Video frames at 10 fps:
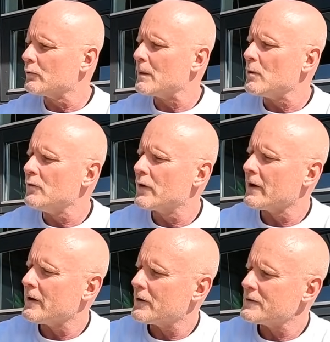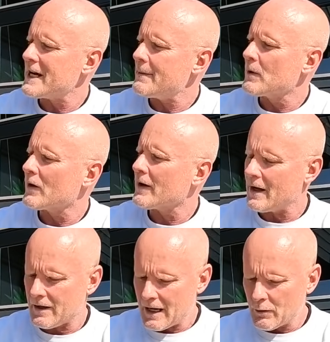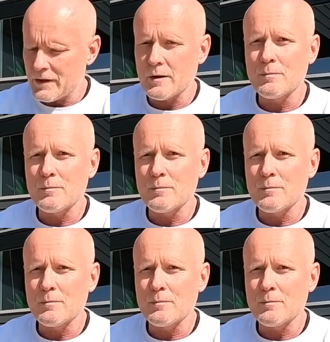remove the jam nut out here,